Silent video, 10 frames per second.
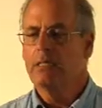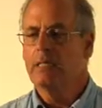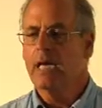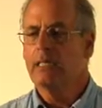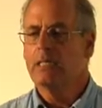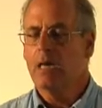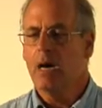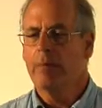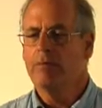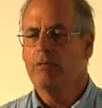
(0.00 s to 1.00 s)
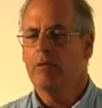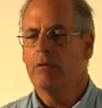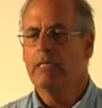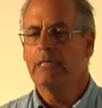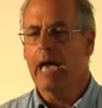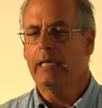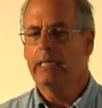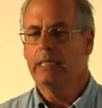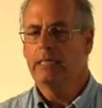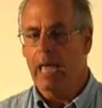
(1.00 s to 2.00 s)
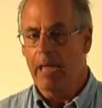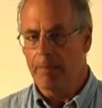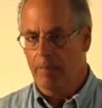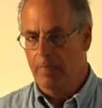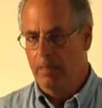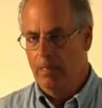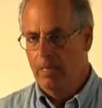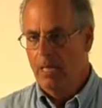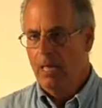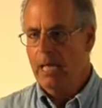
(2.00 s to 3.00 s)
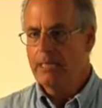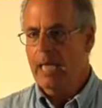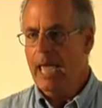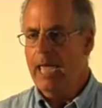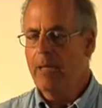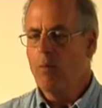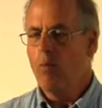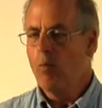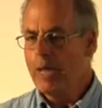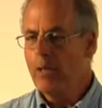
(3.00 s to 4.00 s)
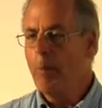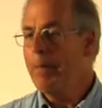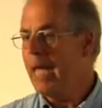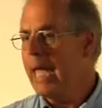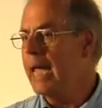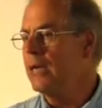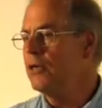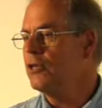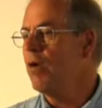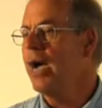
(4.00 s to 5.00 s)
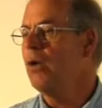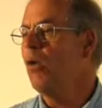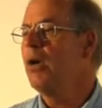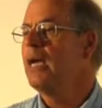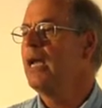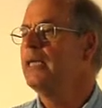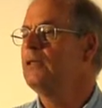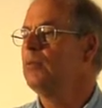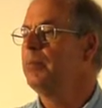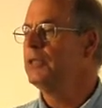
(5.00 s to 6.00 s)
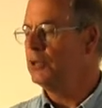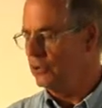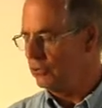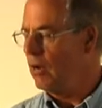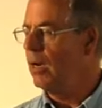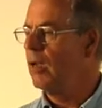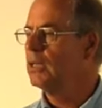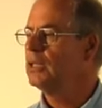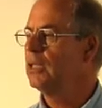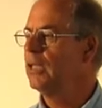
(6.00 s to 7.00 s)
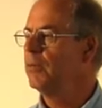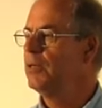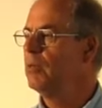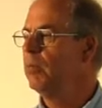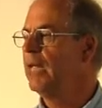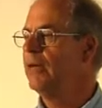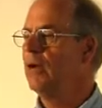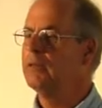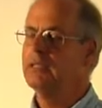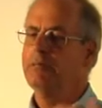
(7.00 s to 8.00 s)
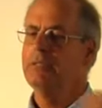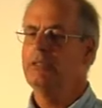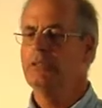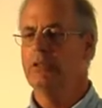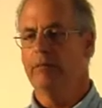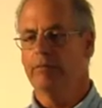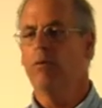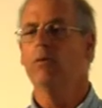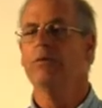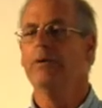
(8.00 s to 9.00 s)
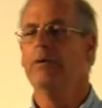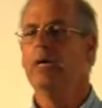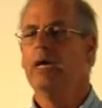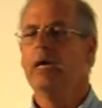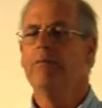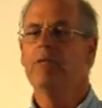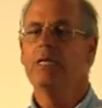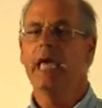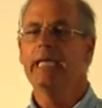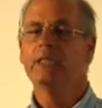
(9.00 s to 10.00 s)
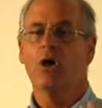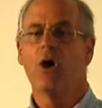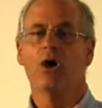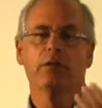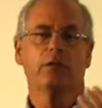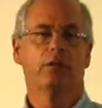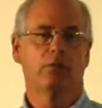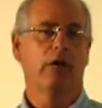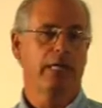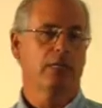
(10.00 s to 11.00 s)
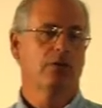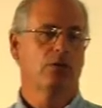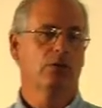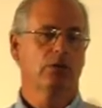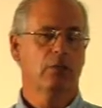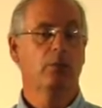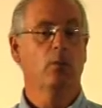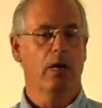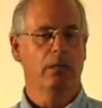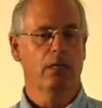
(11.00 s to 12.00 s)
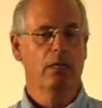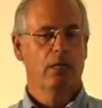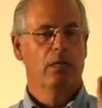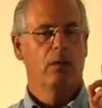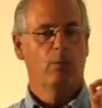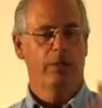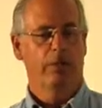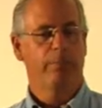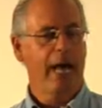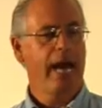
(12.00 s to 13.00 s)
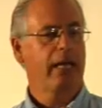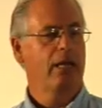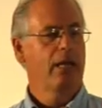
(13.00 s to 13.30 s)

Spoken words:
the date and time so they're exactly the same. It's a real pain to try to organize your pictures chronologically when you blend all these pictures in a folder if the dates aren't right. So number one, when you pack,